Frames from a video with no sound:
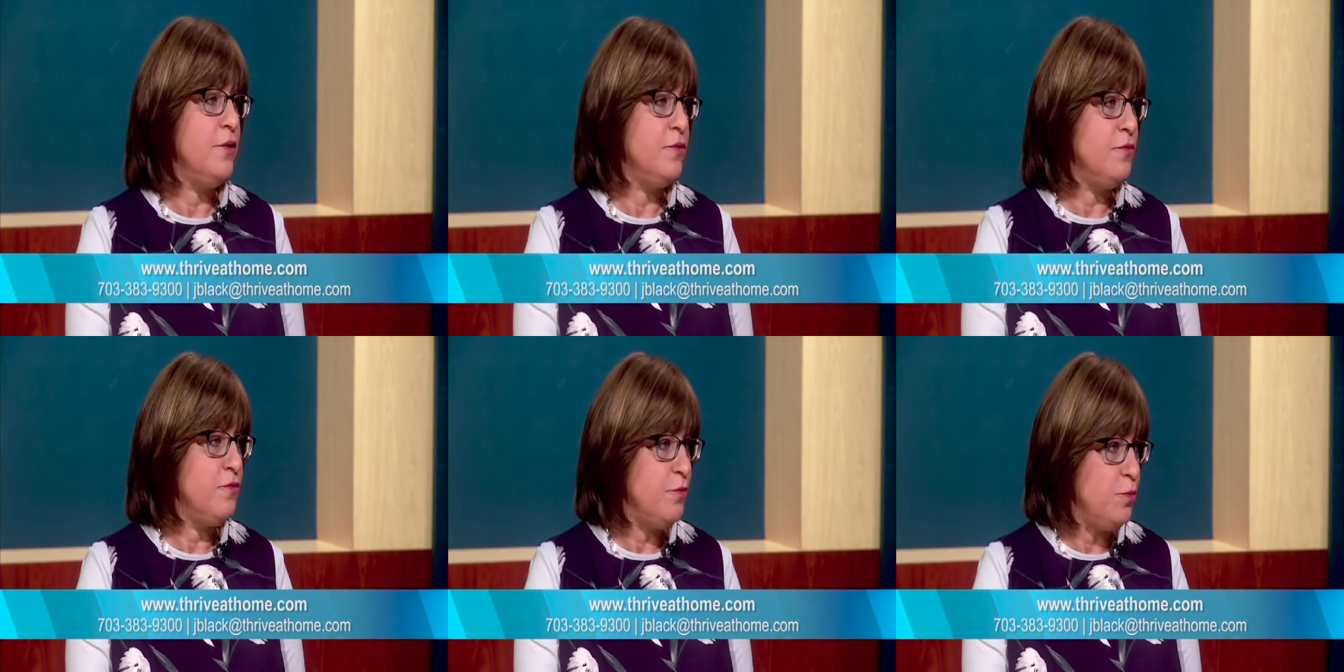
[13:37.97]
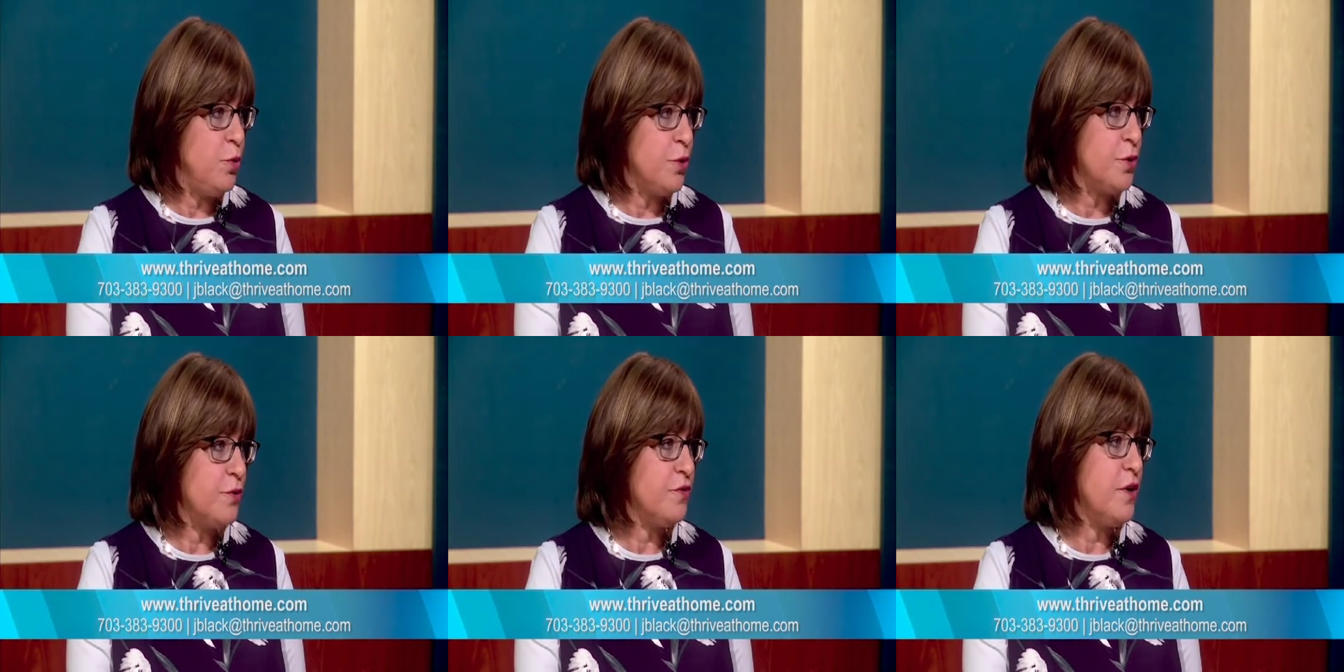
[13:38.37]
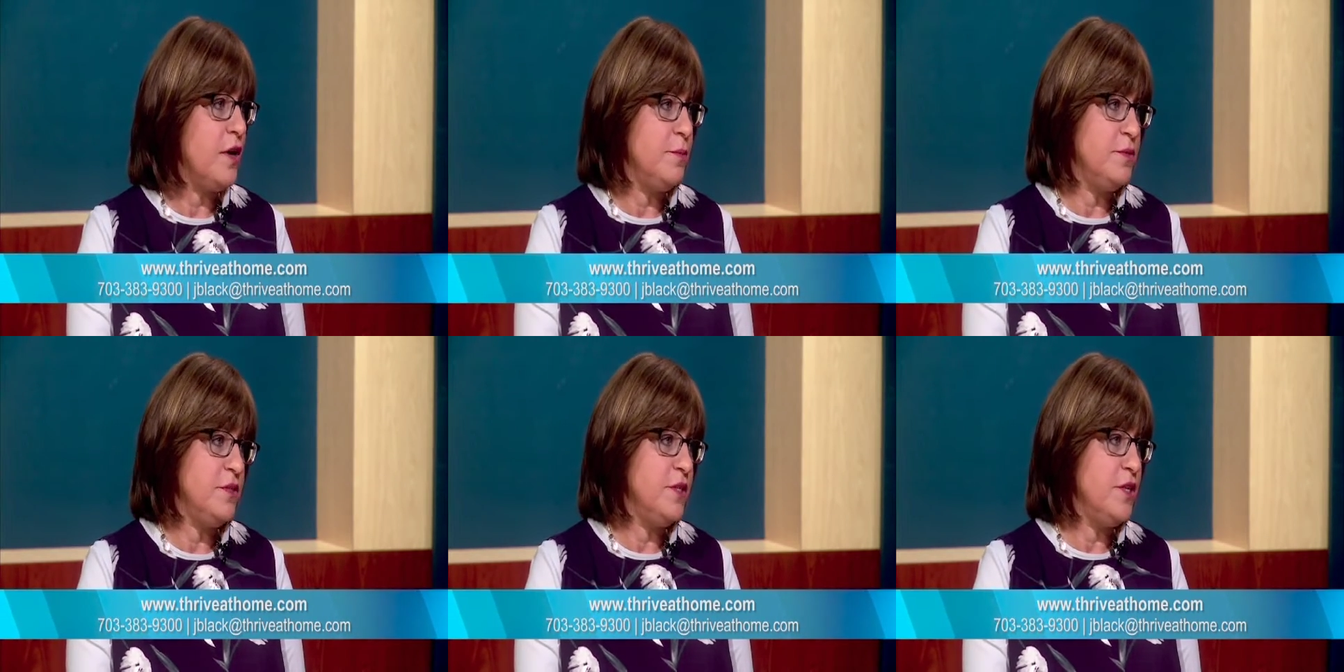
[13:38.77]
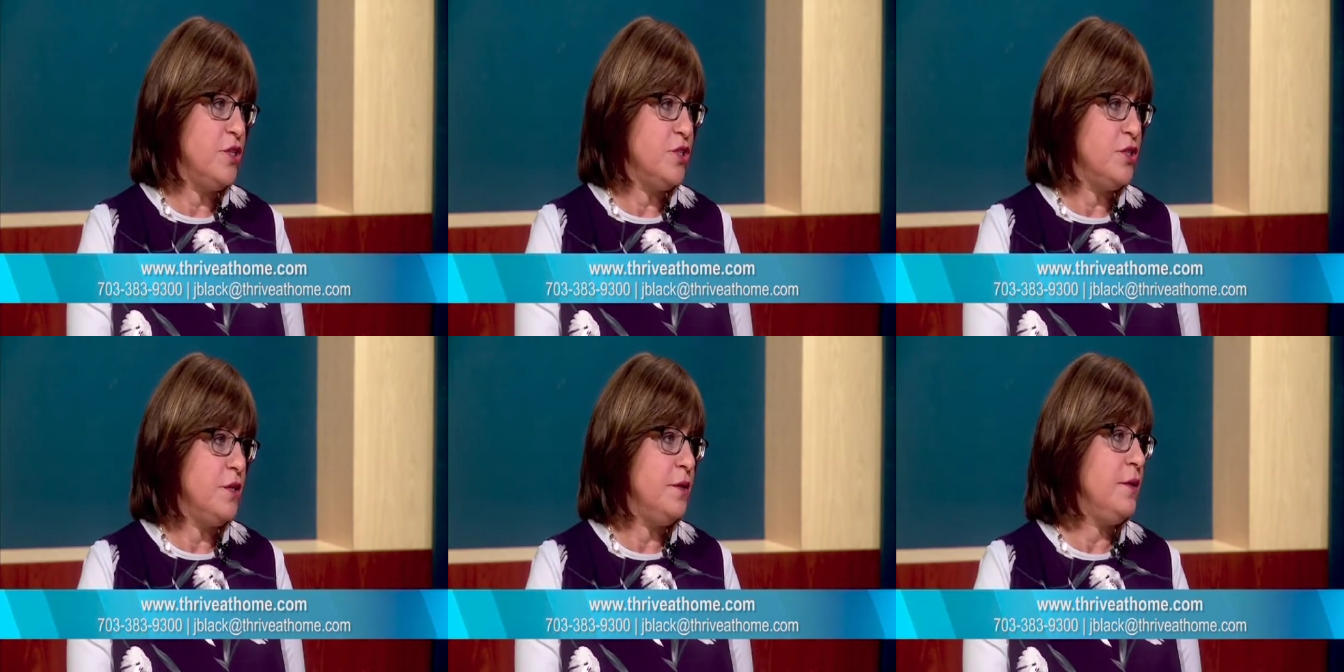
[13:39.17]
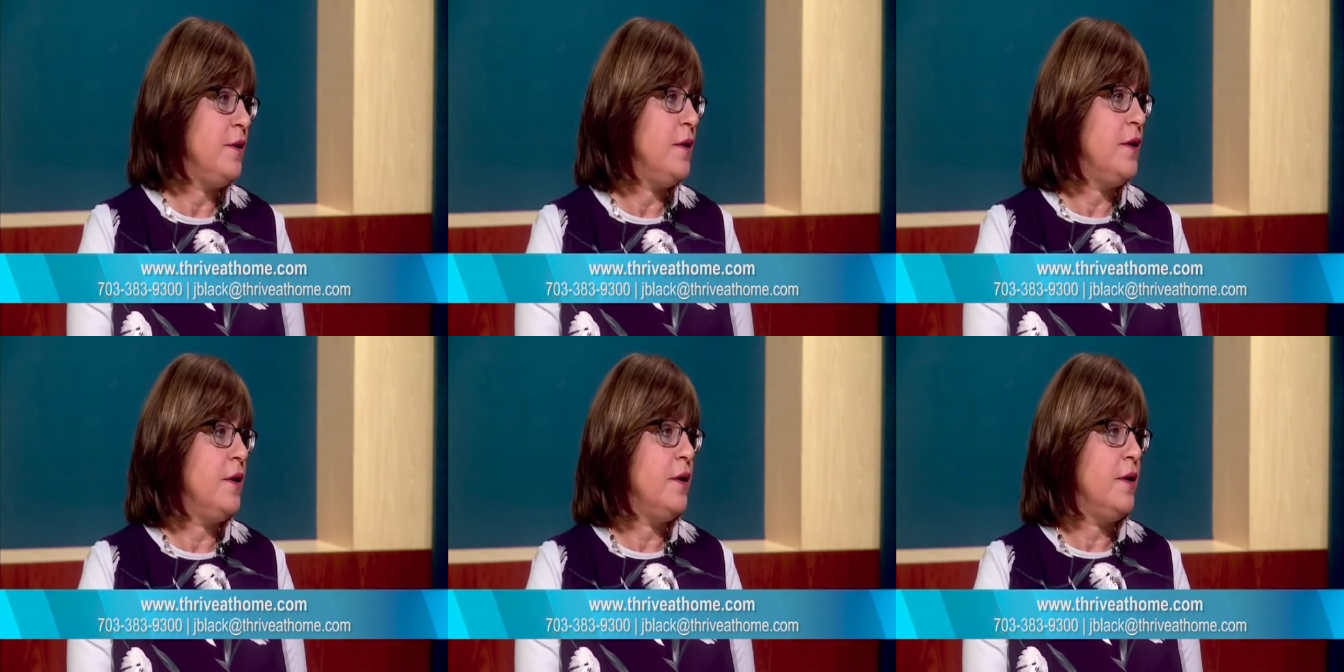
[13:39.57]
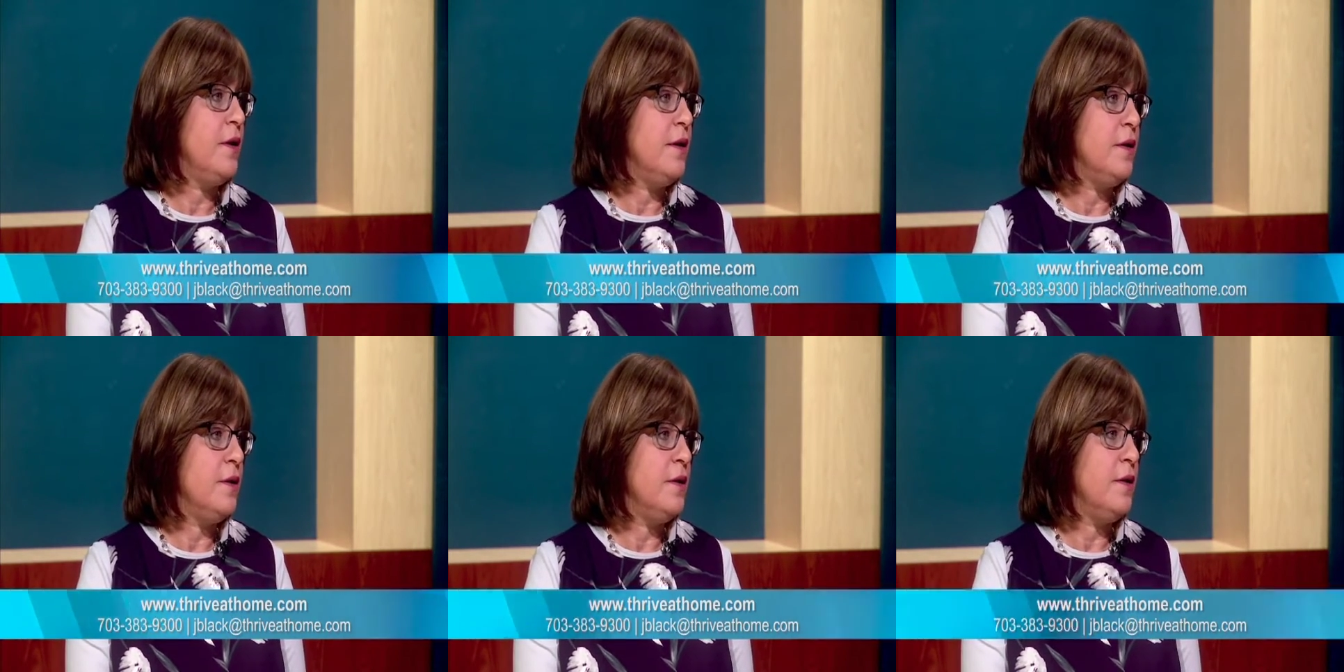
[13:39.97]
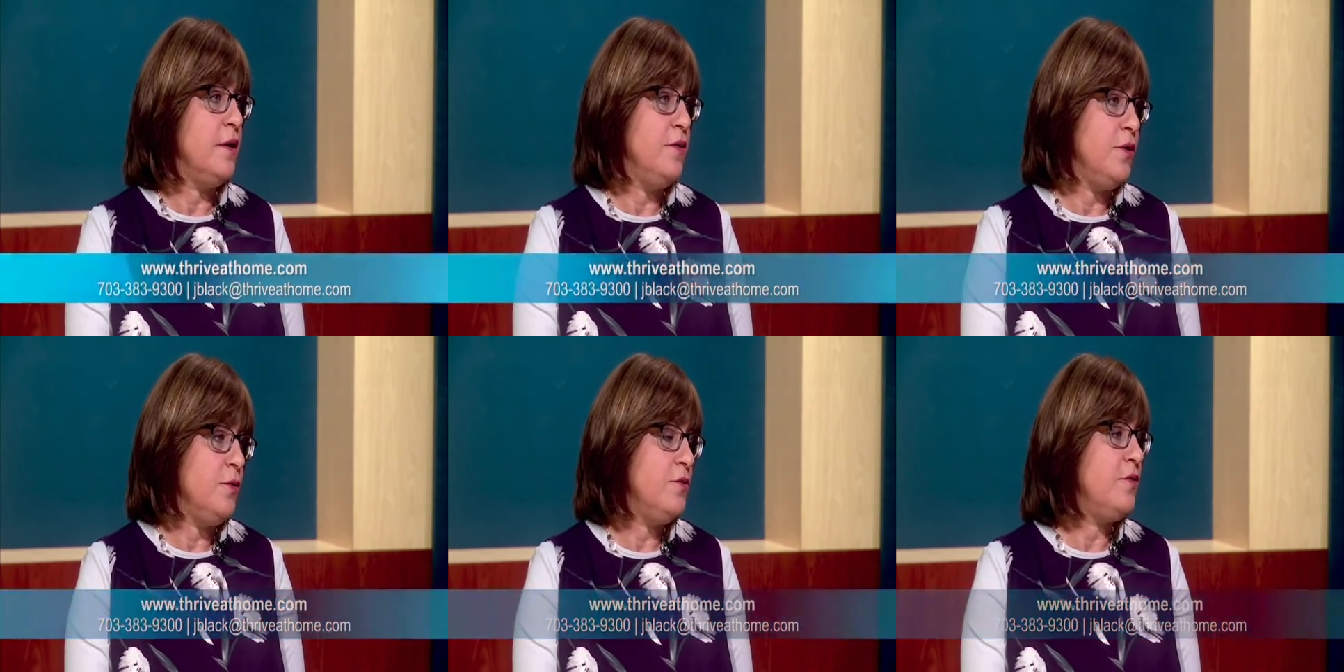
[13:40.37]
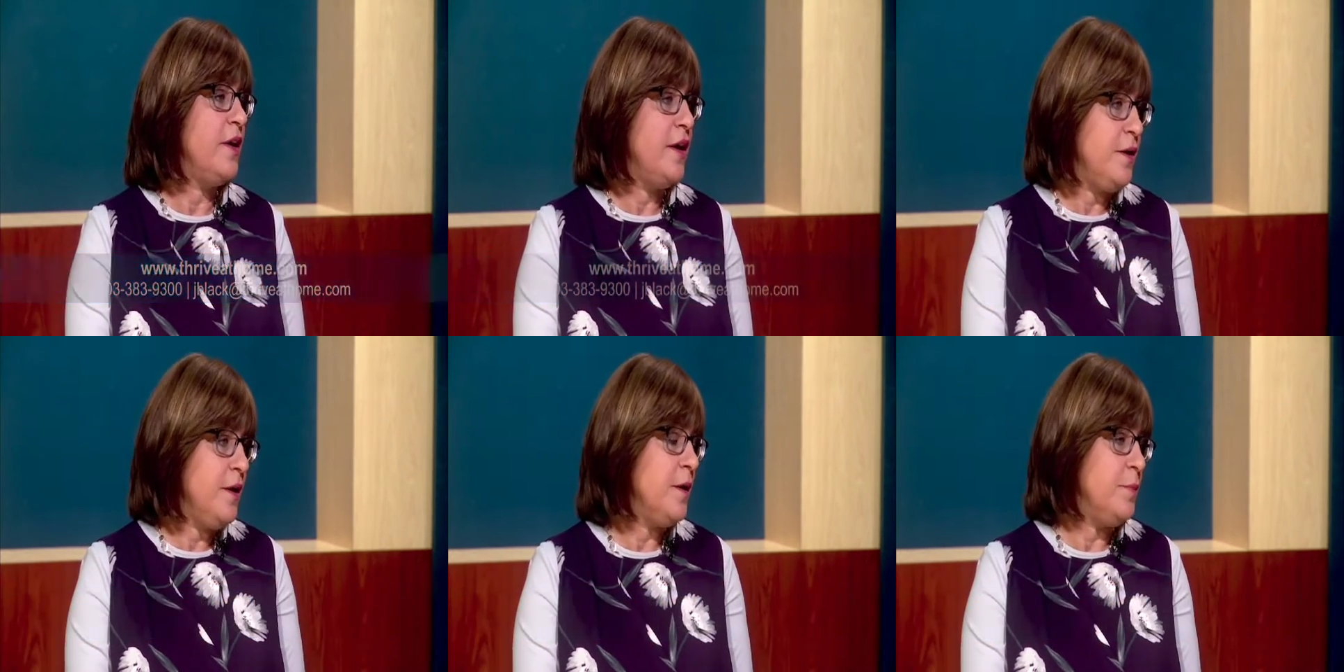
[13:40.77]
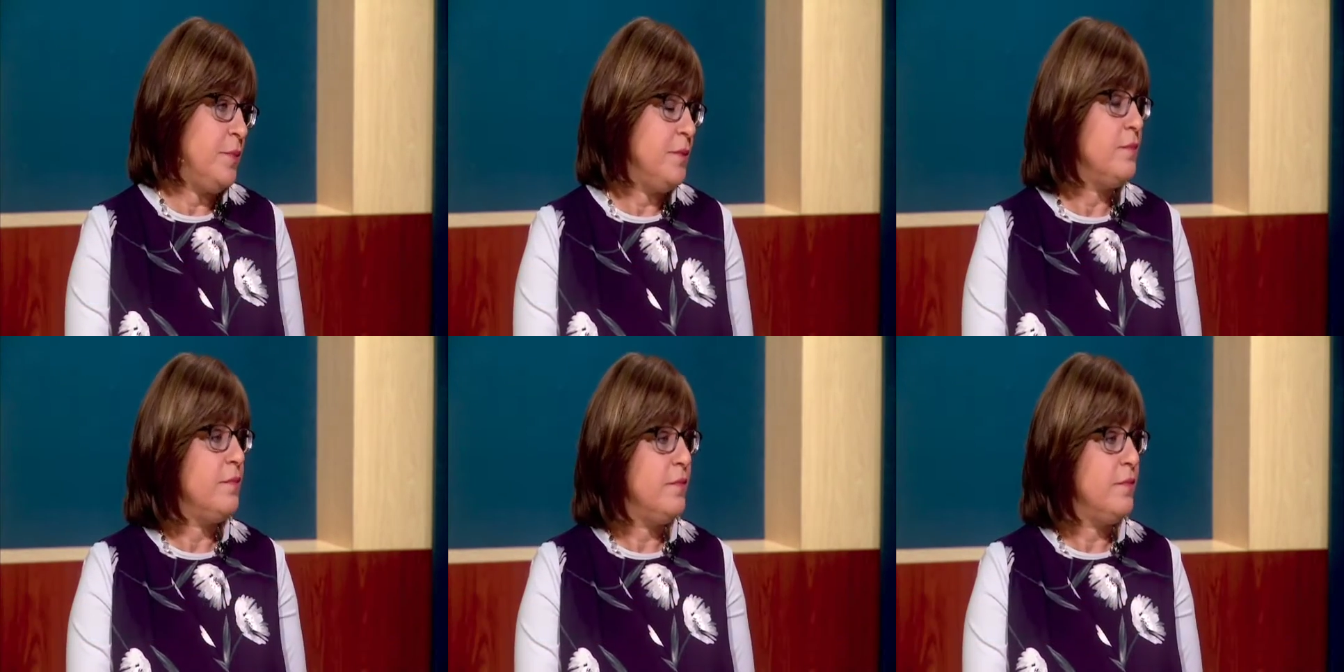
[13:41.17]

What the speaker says: workers' compensation, and those add up.